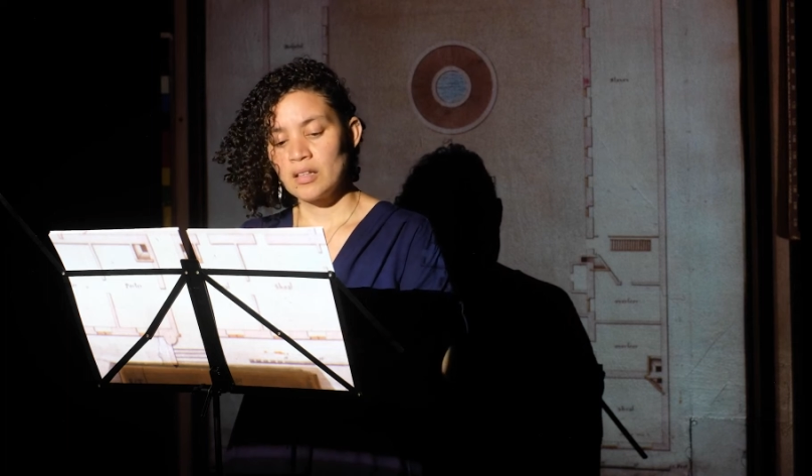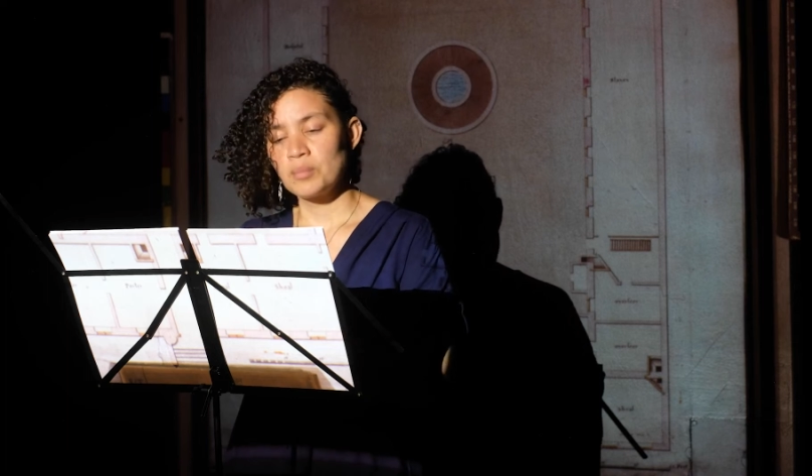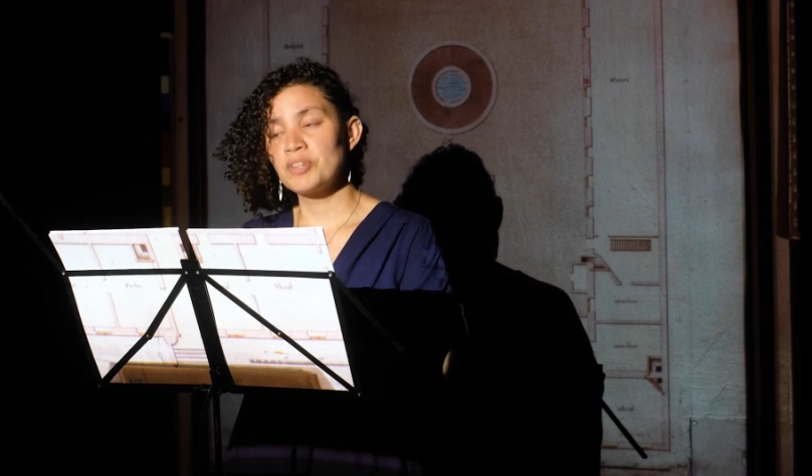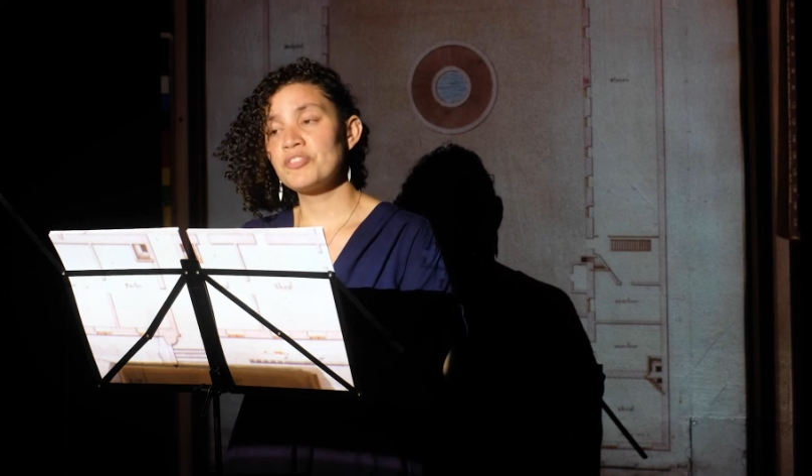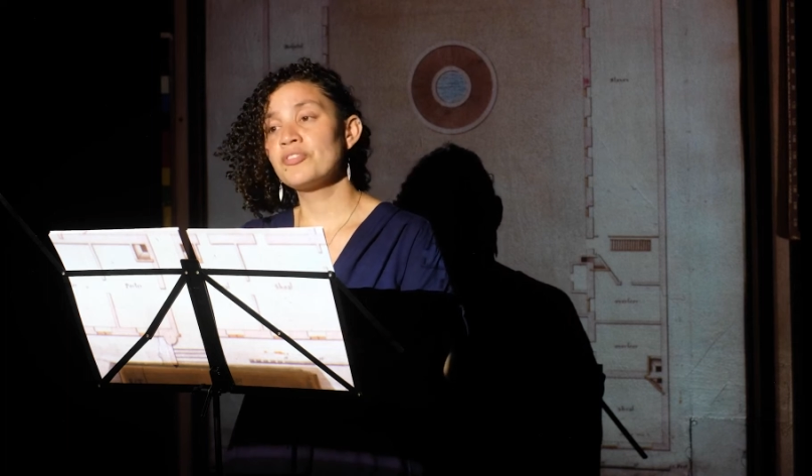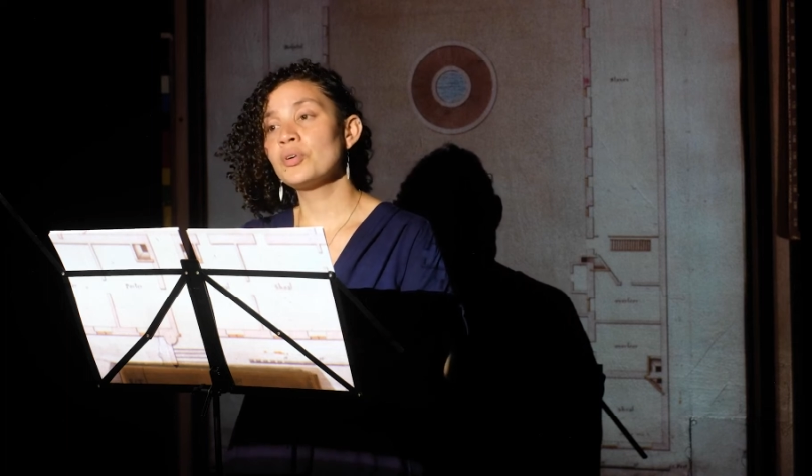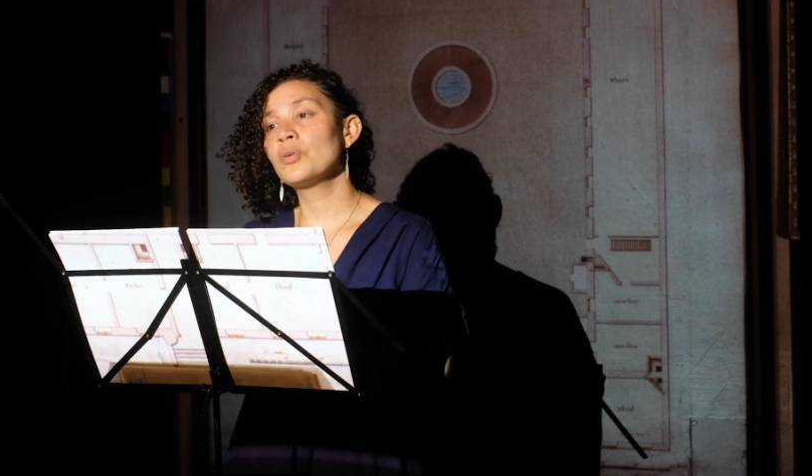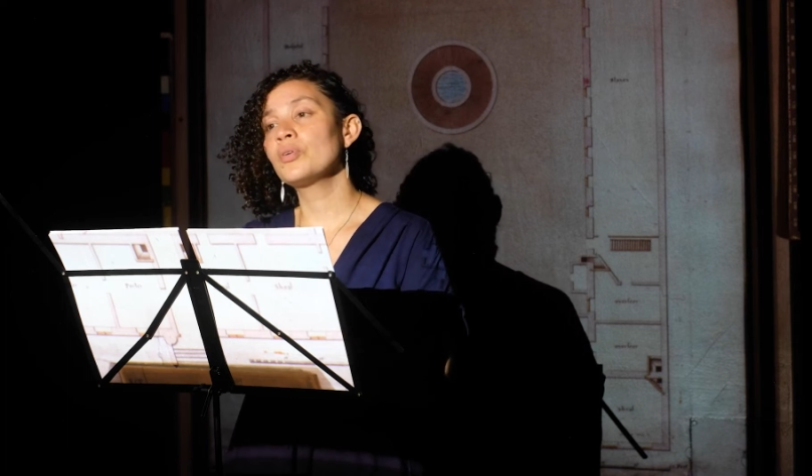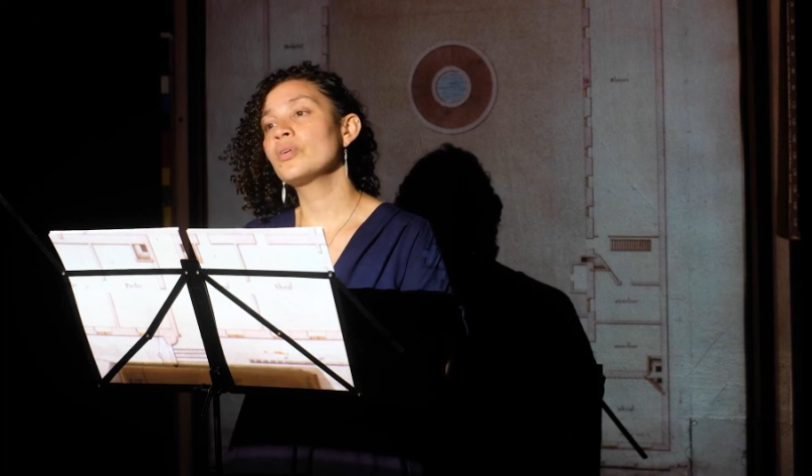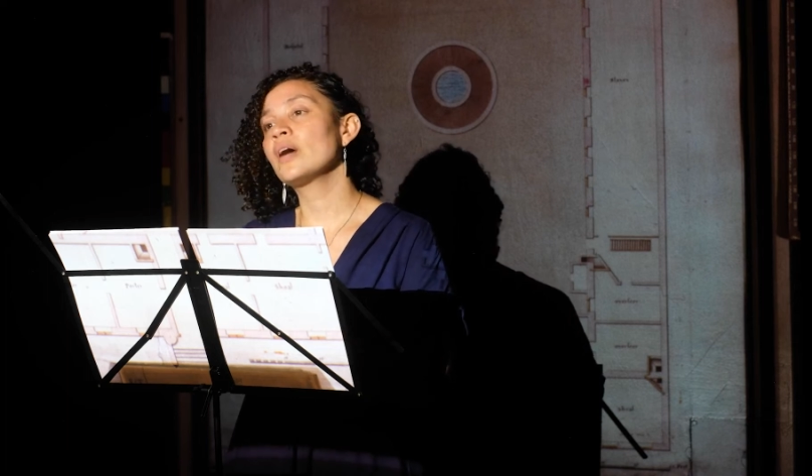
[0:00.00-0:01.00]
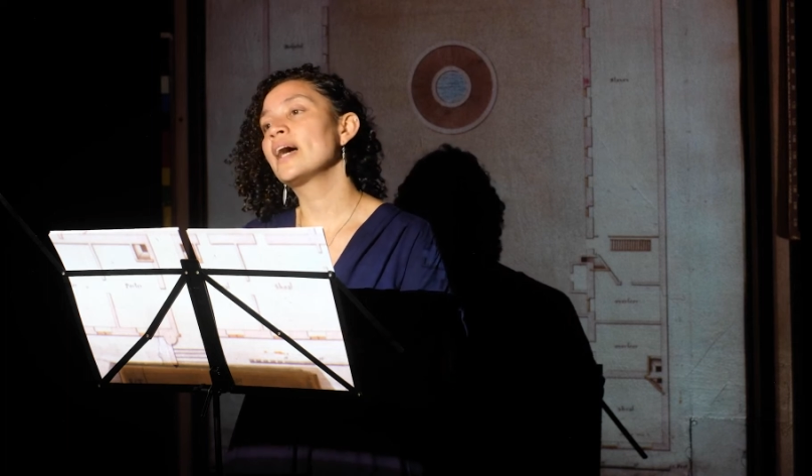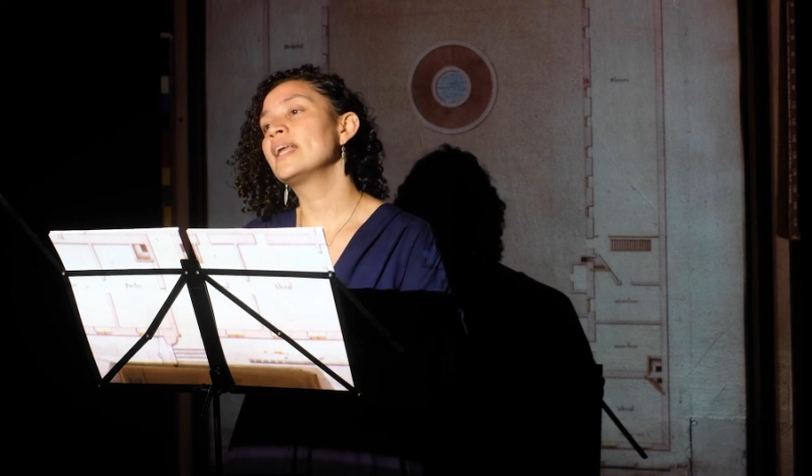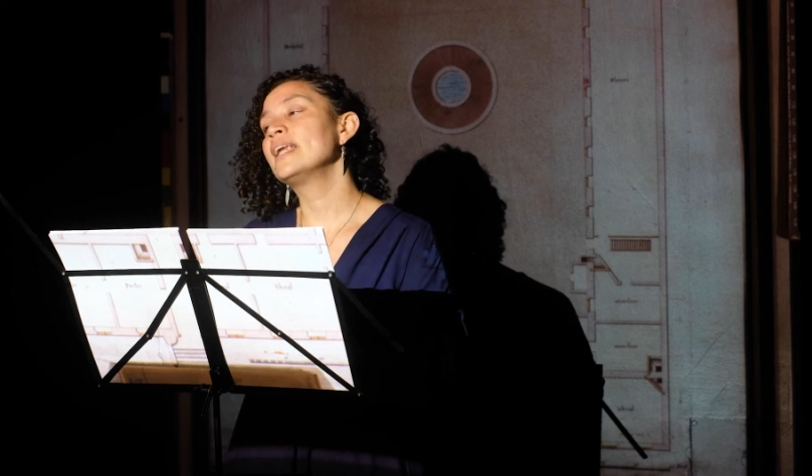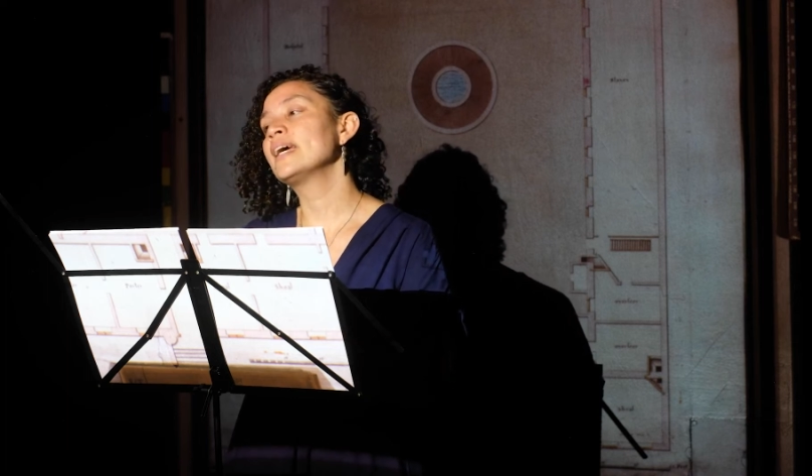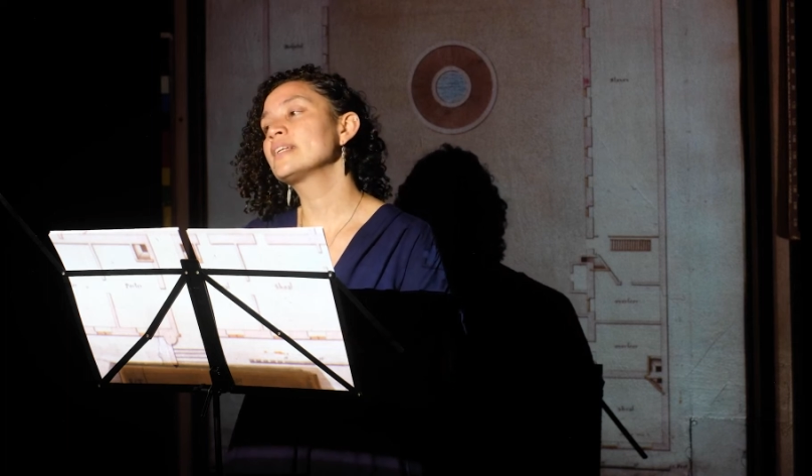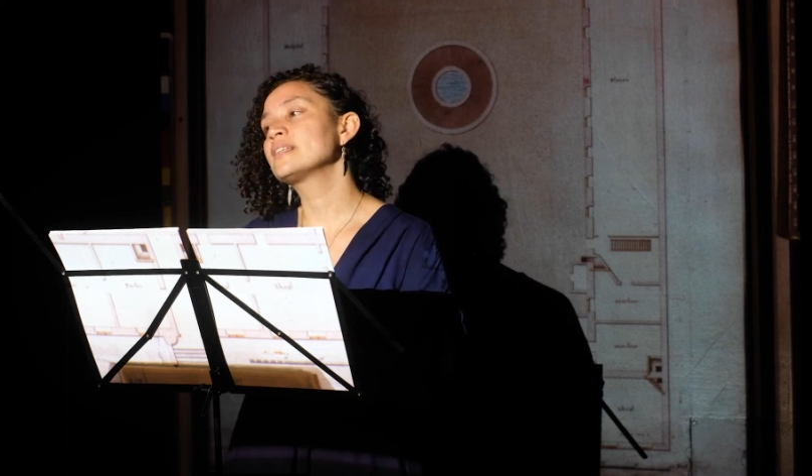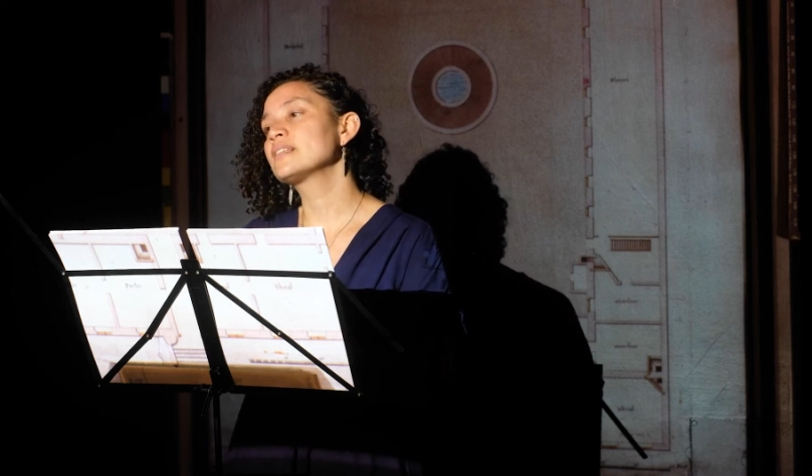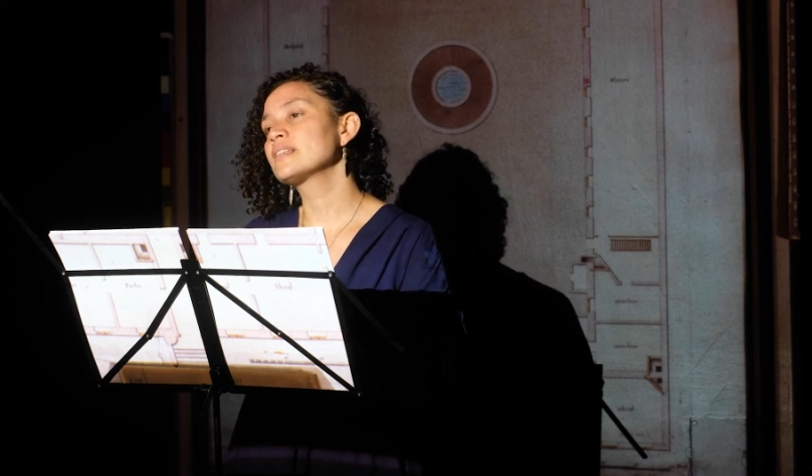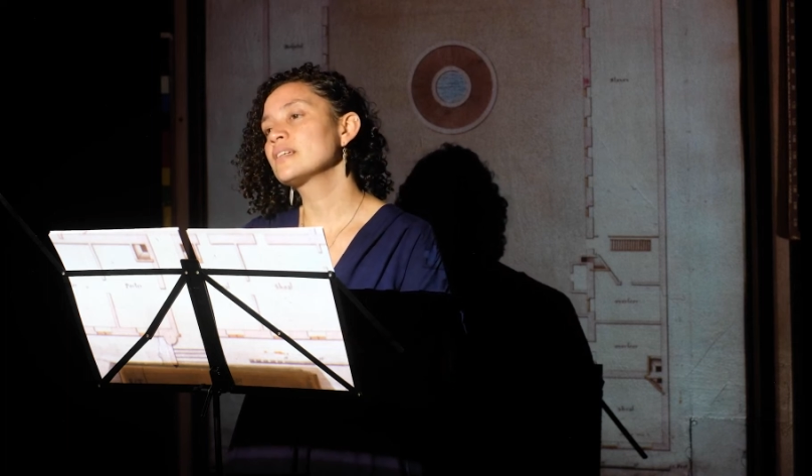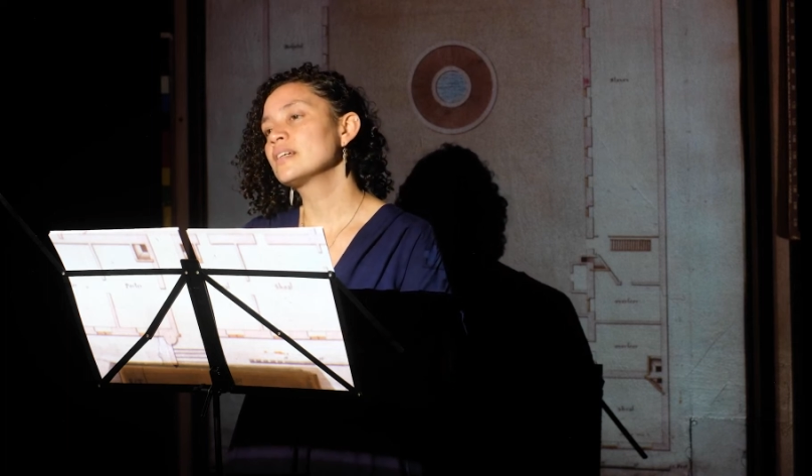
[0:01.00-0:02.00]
before I let